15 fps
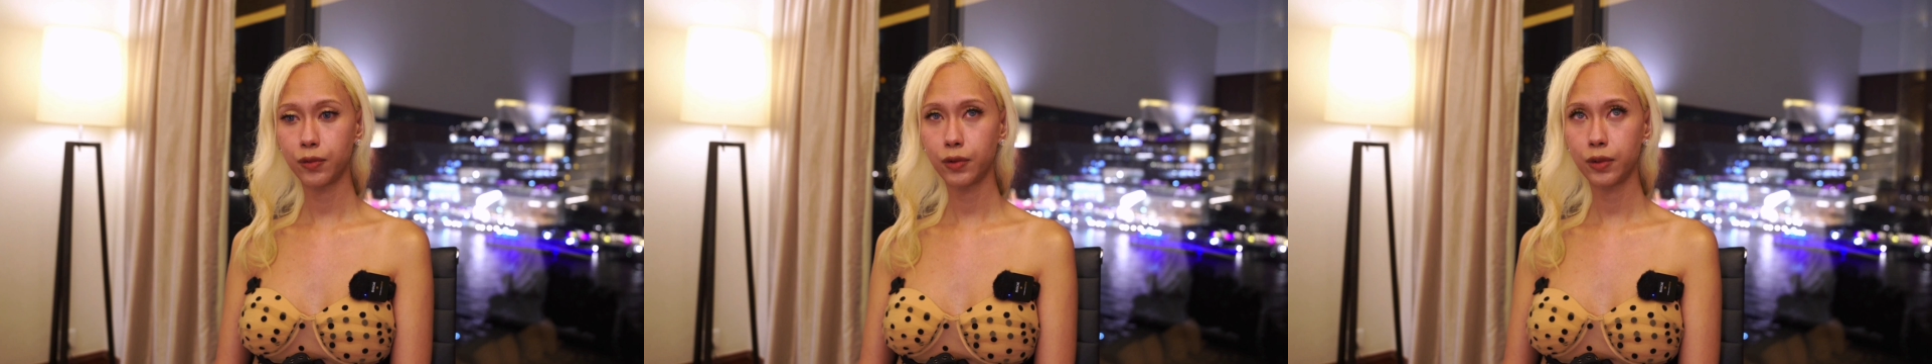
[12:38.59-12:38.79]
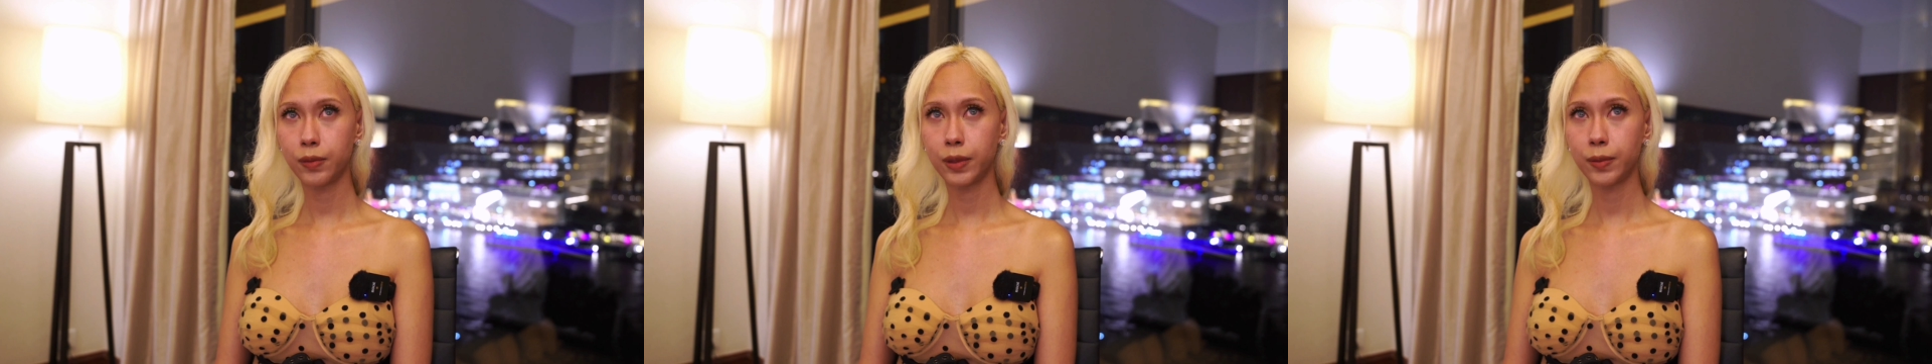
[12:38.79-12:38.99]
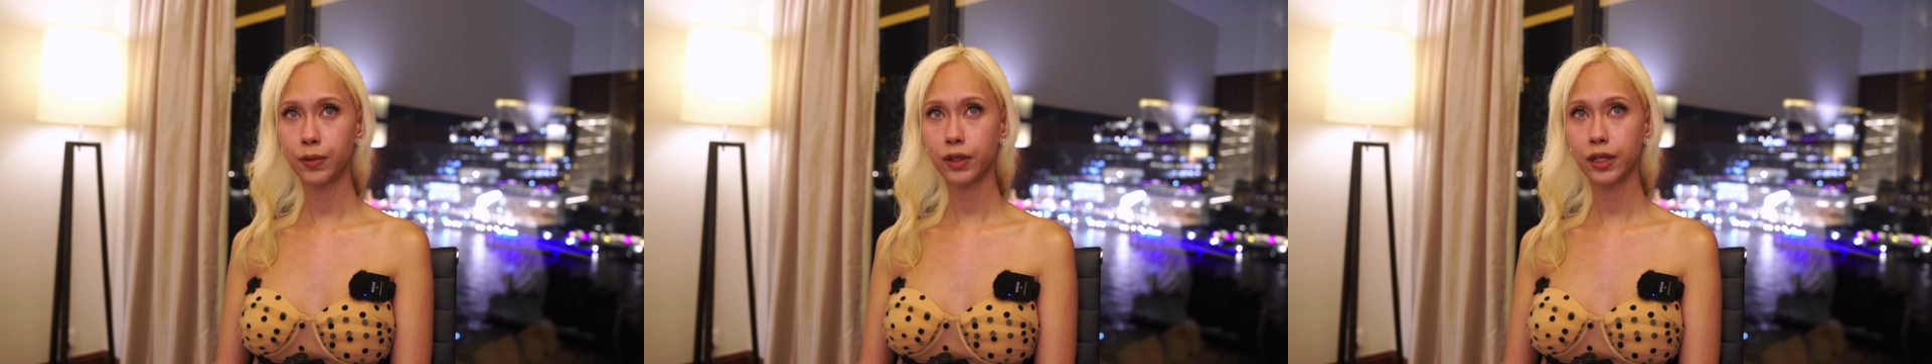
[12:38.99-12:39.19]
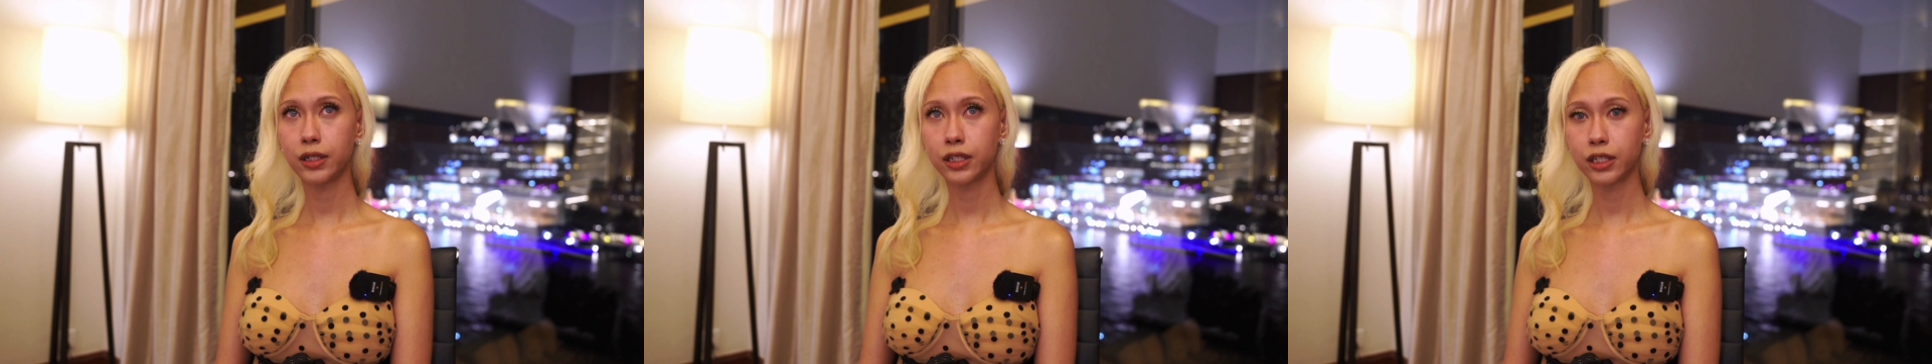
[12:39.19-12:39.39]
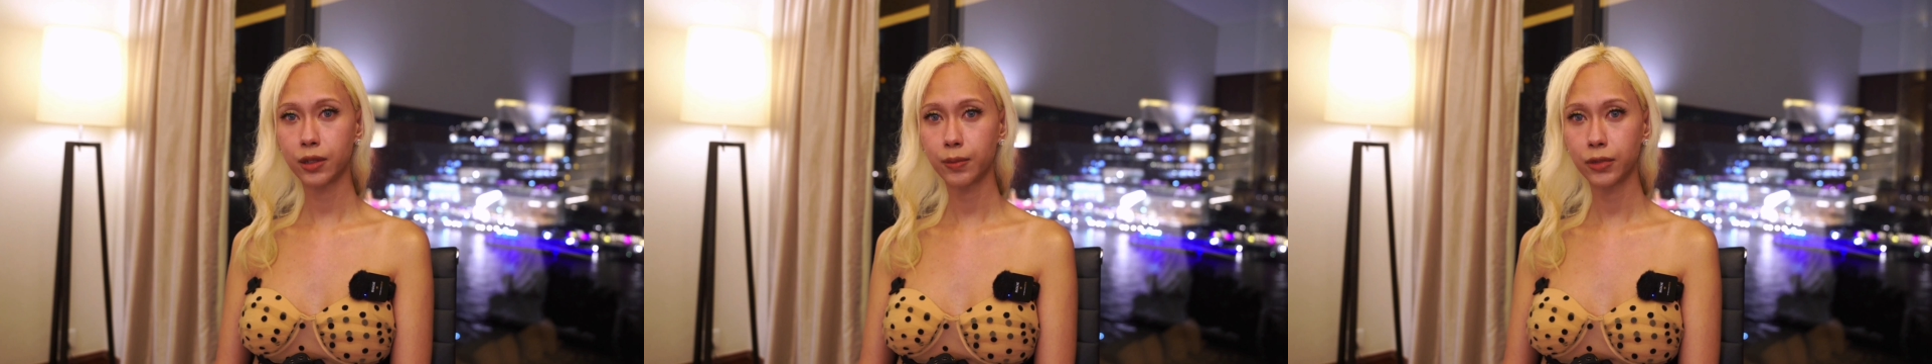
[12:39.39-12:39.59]
with people
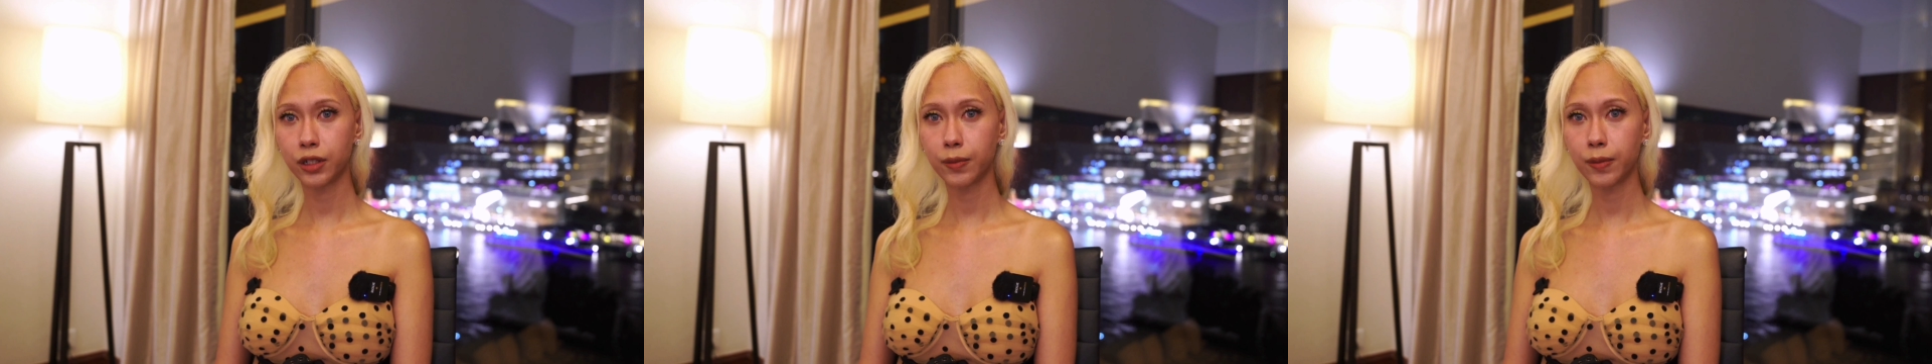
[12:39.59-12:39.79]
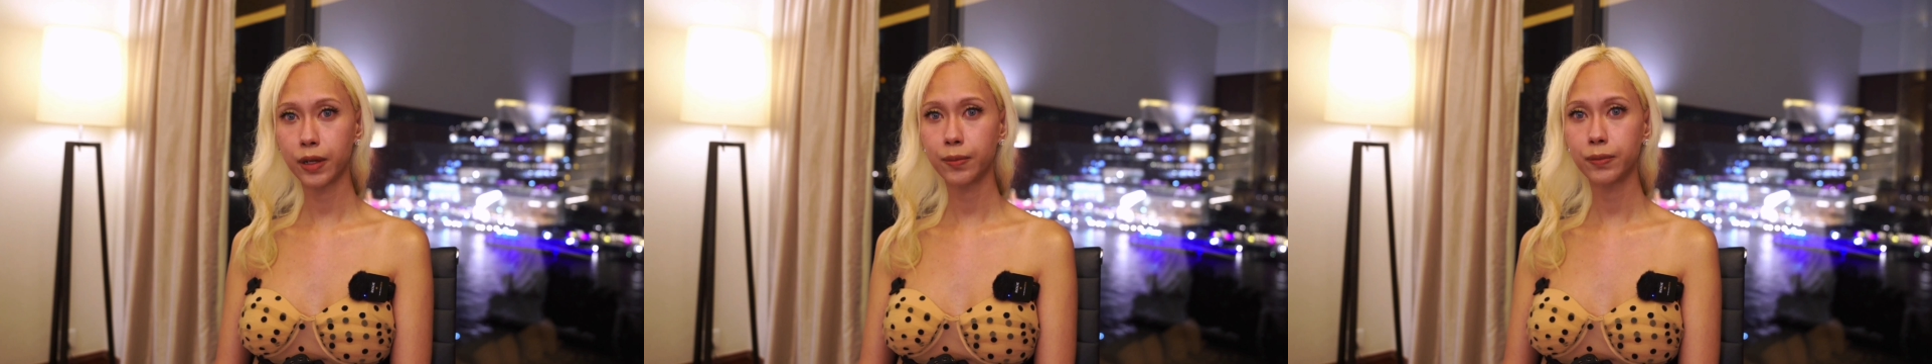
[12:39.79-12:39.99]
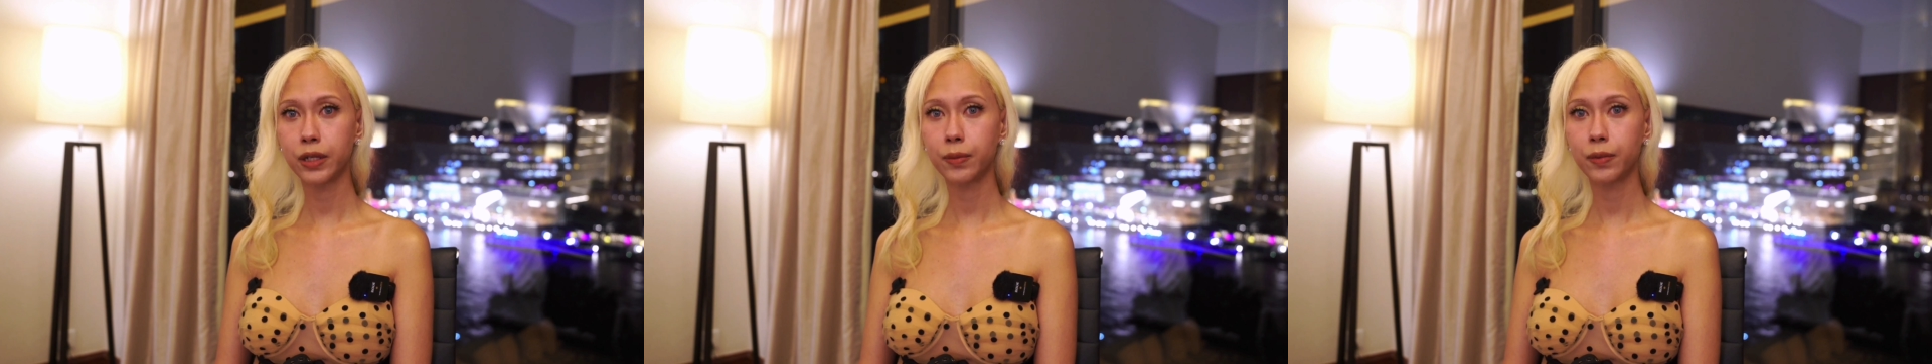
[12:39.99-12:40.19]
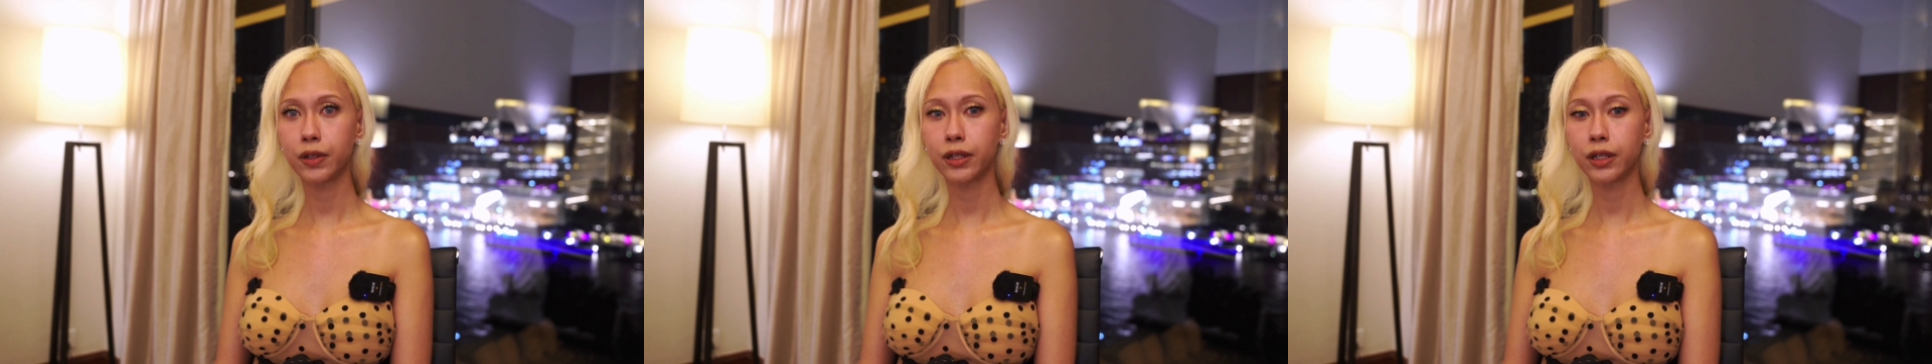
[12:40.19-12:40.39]
and stumble upon people